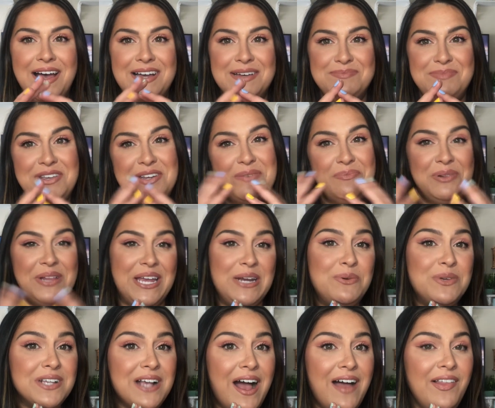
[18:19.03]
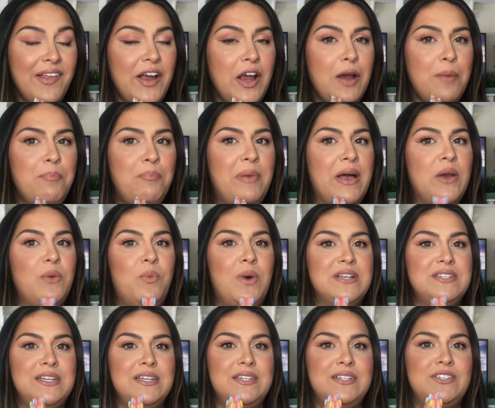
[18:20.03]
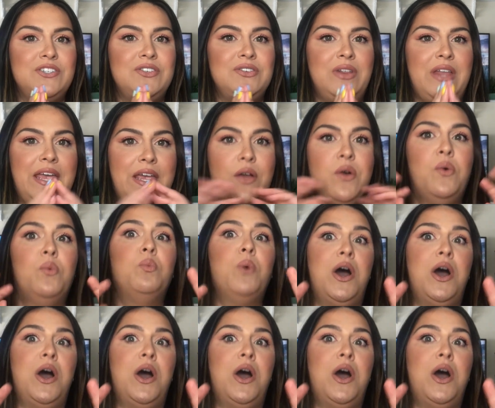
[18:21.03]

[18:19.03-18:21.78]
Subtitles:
you know, played with color, but wasn't like, whoa.